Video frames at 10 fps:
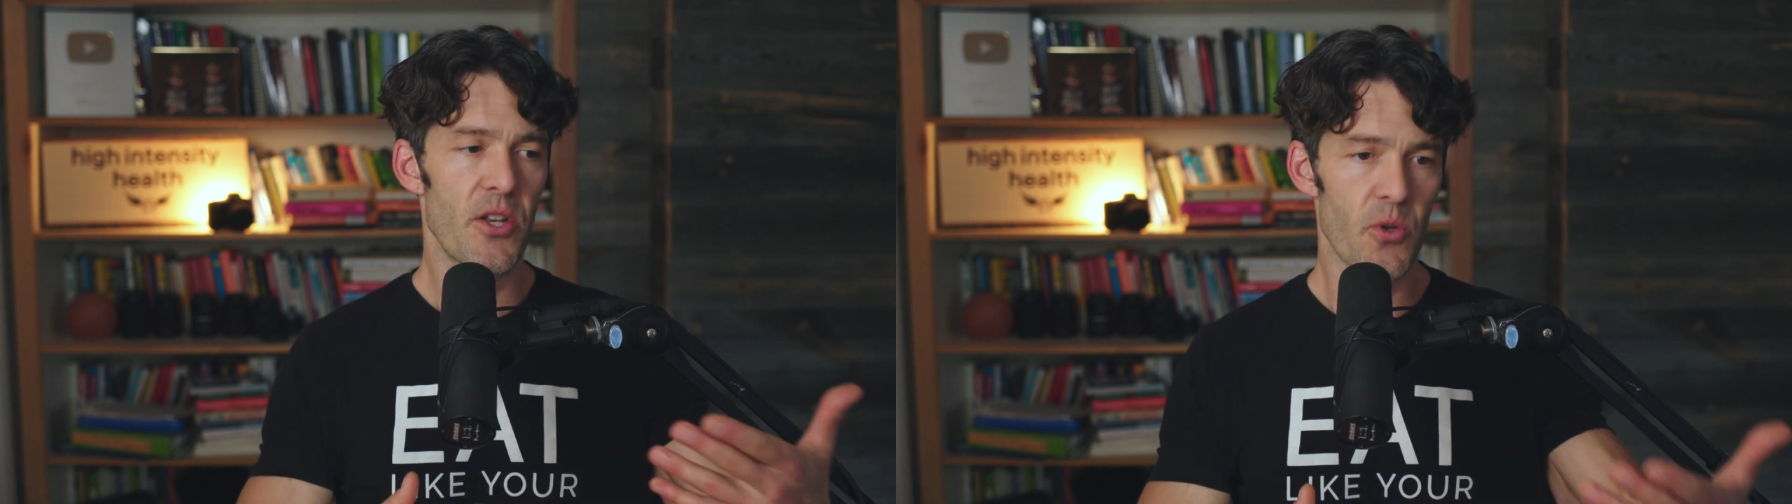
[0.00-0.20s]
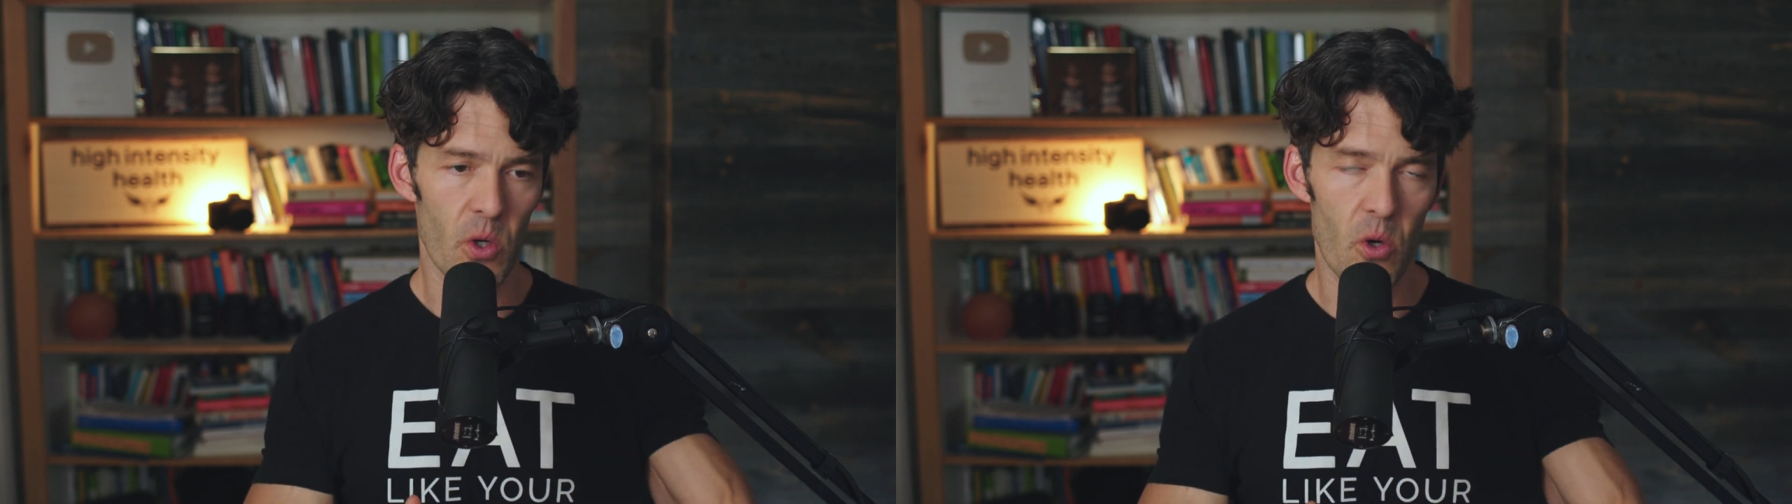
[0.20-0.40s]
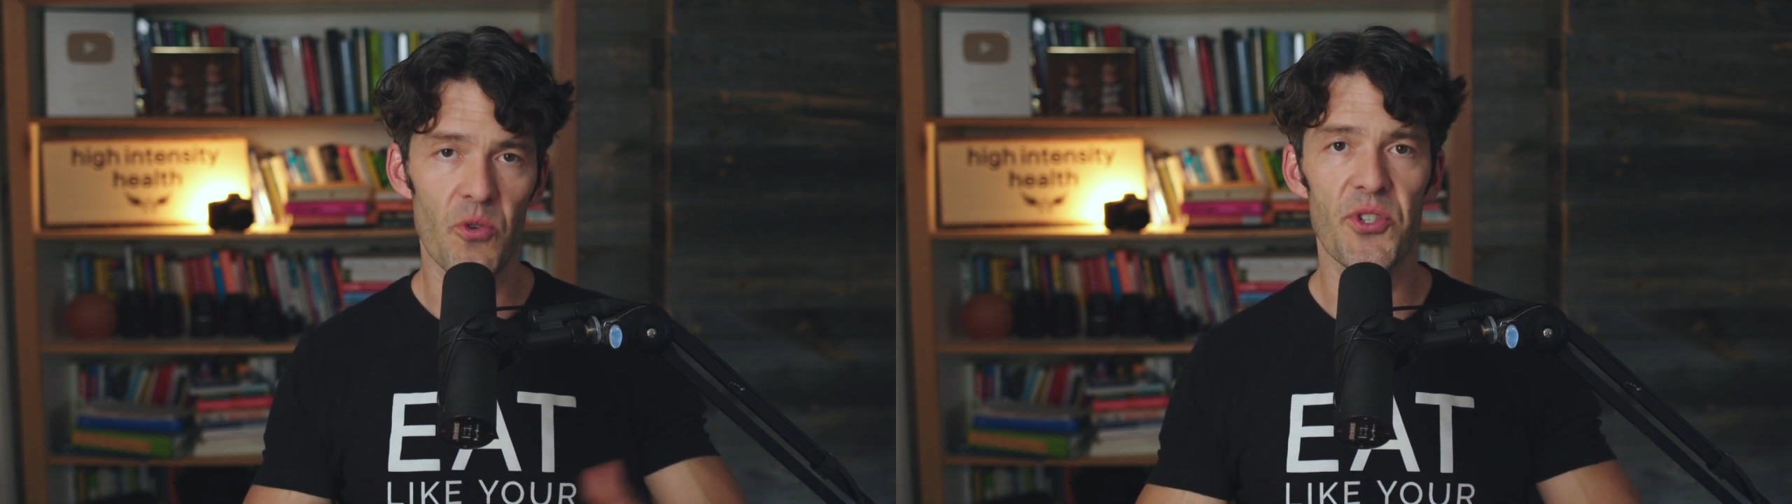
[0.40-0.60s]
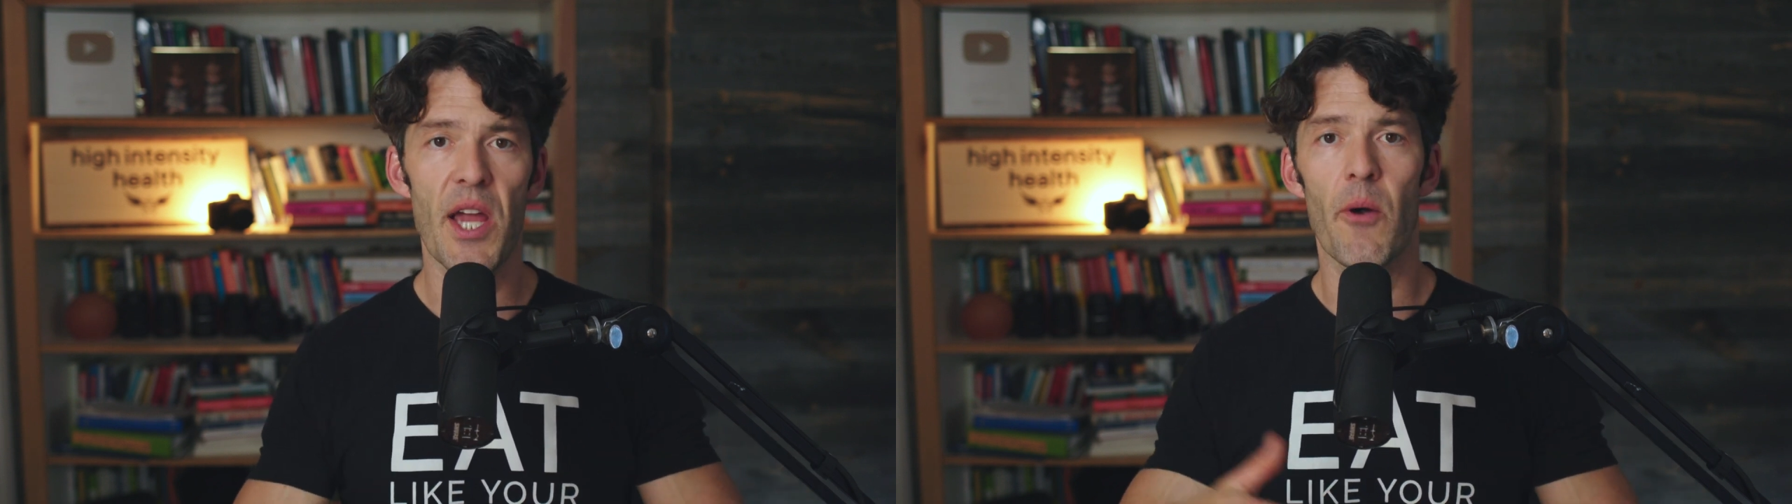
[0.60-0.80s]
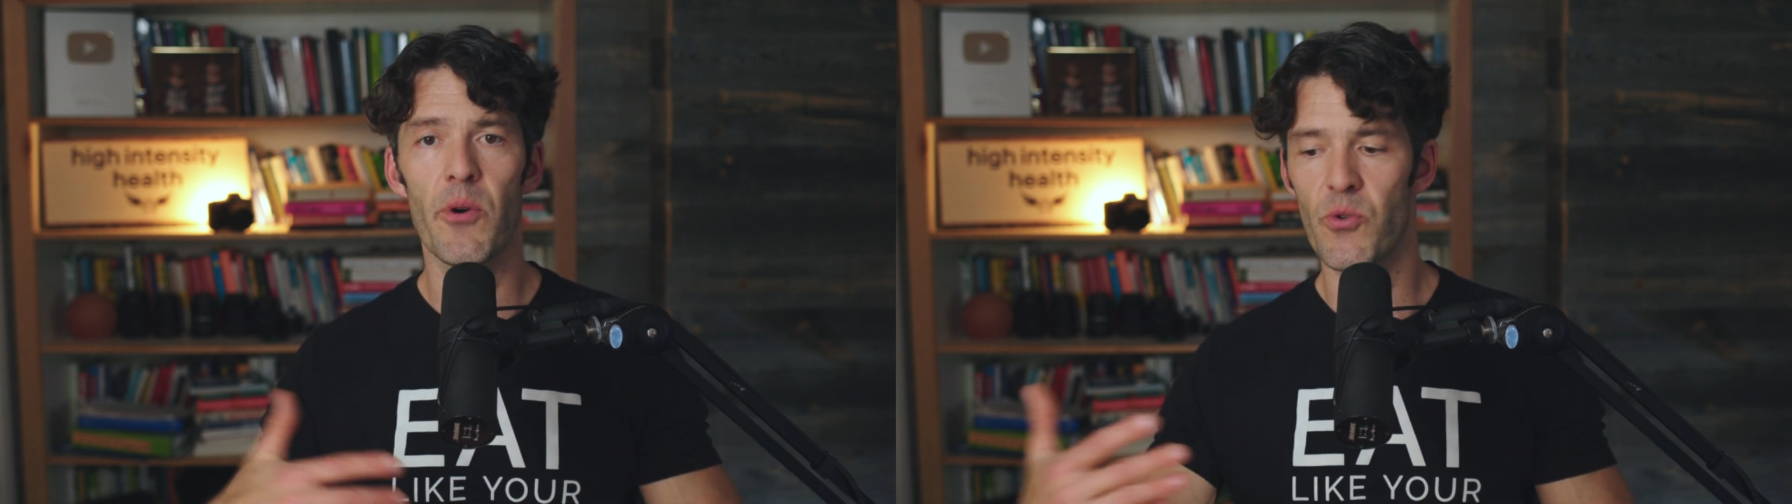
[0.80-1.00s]
do a cold
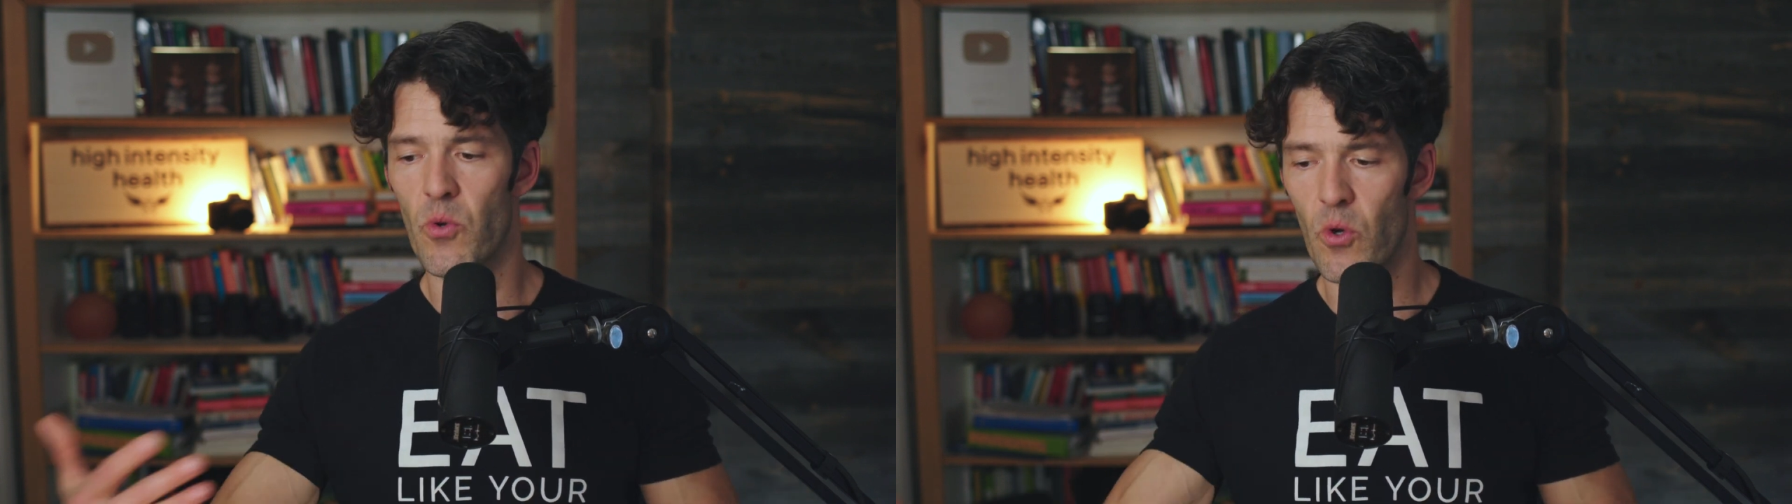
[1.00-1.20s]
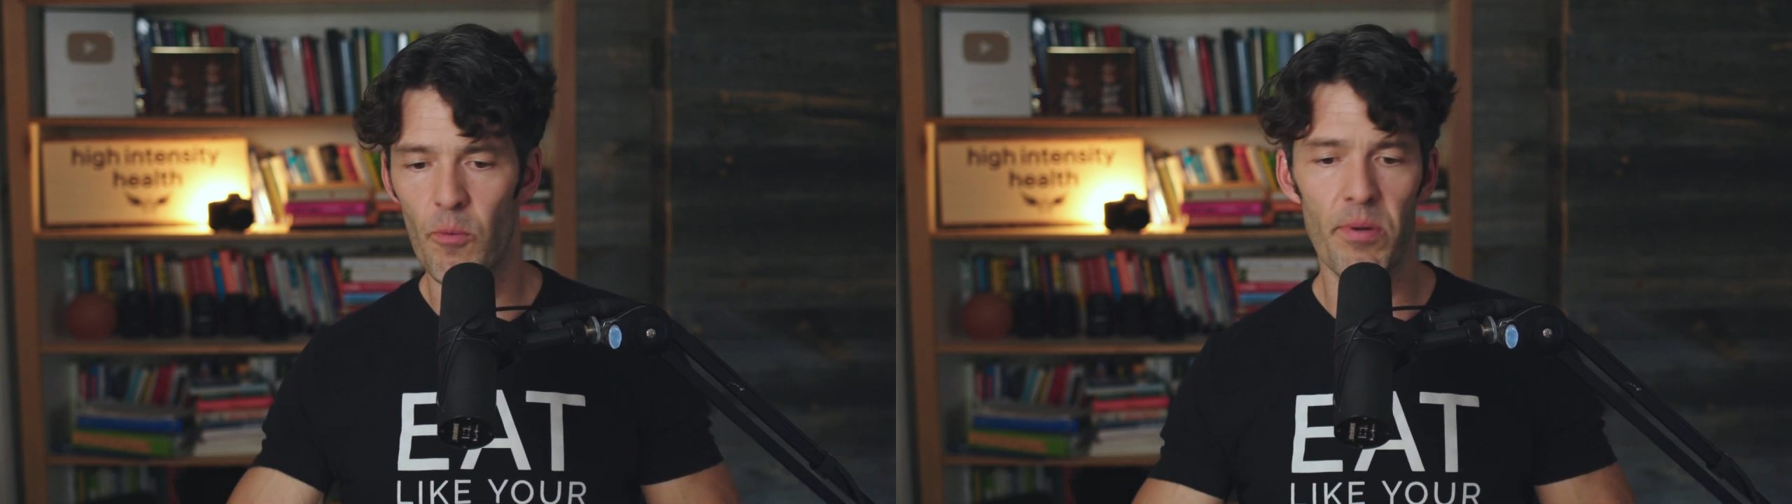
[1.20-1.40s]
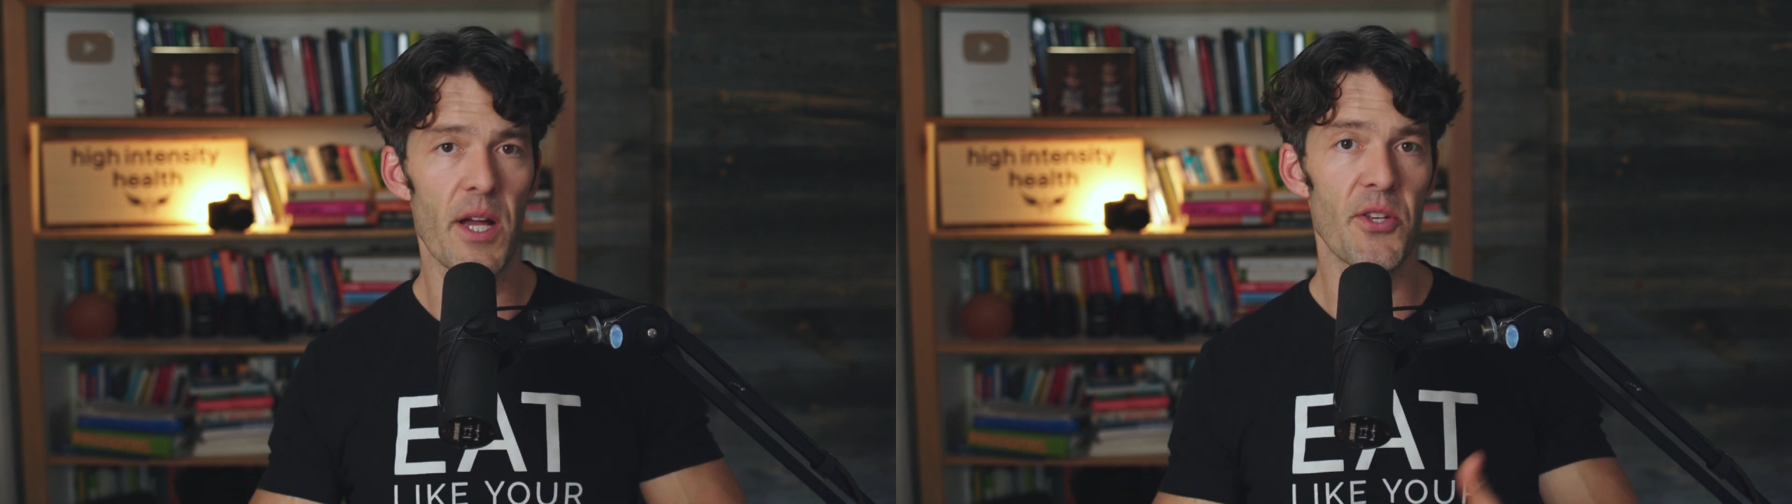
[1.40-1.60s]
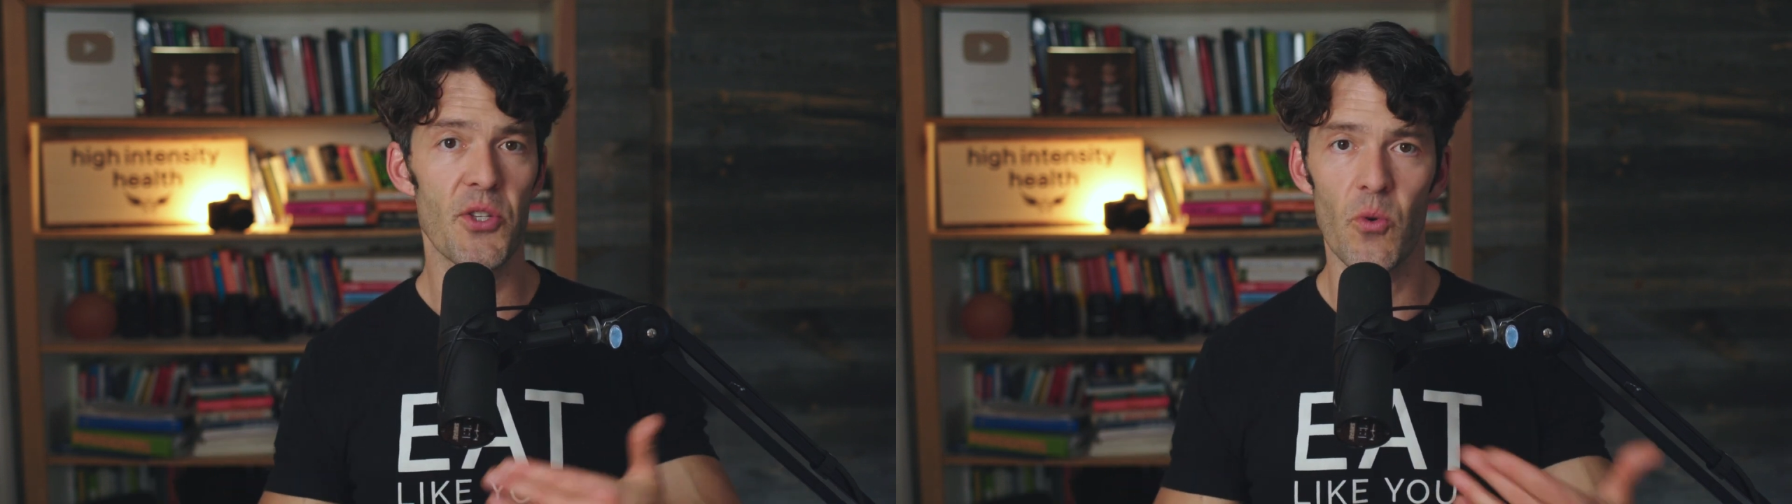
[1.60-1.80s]
shower, do a cold plunge,